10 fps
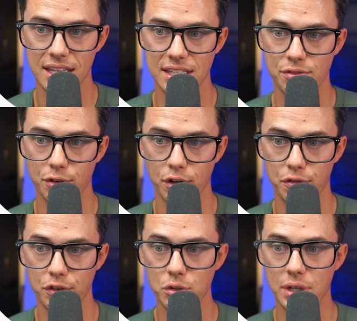this for a
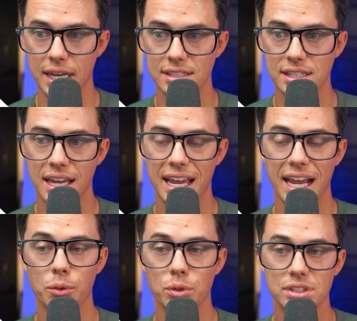few days
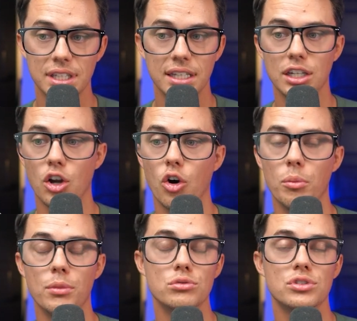and we're sending
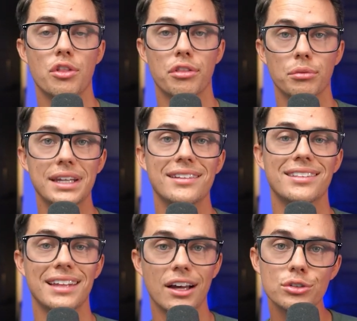almost
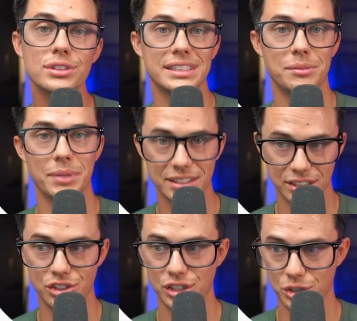3,000
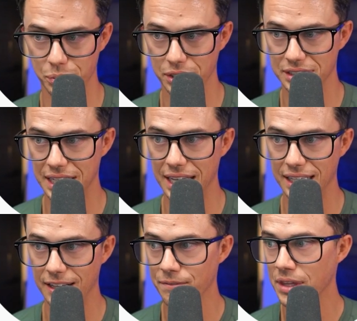messages per day.